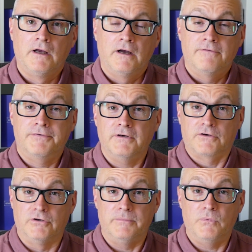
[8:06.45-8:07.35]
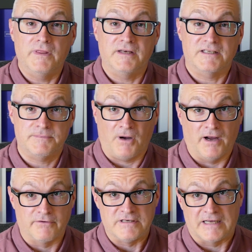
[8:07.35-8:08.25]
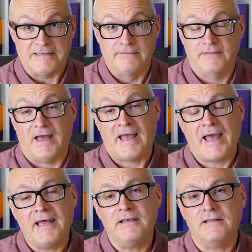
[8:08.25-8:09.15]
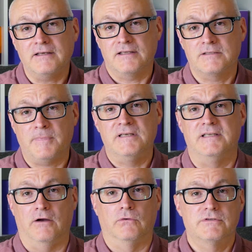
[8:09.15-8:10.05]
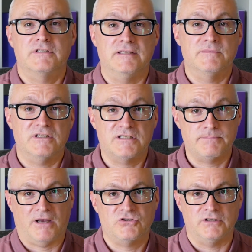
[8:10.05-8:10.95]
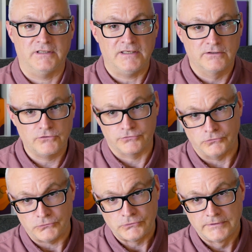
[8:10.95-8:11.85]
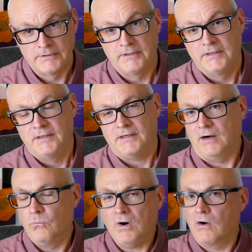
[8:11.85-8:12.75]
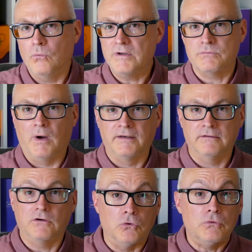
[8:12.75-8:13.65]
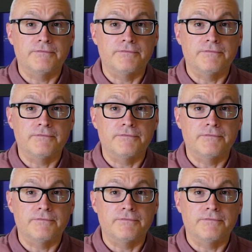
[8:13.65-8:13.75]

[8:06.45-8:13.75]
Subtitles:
For a group with an expiry date, the hand that it has been dealt seems especially cruel. And while WIZ ONE called